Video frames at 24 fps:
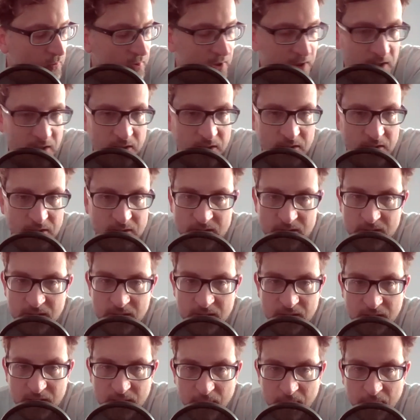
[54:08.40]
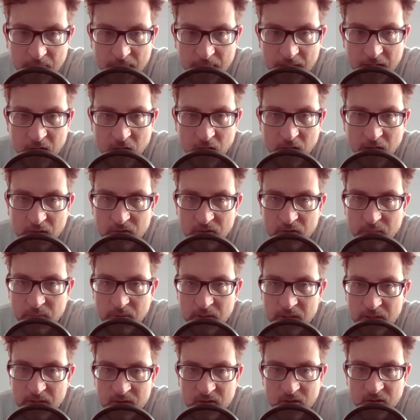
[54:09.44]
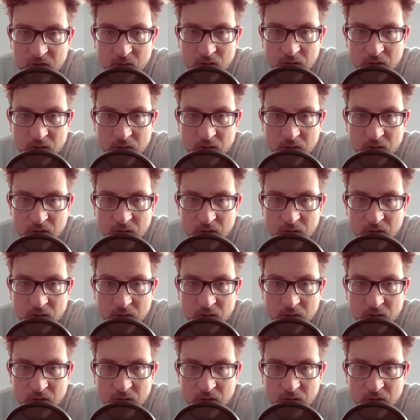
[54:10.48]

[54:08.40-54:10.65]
because, you know, everybody's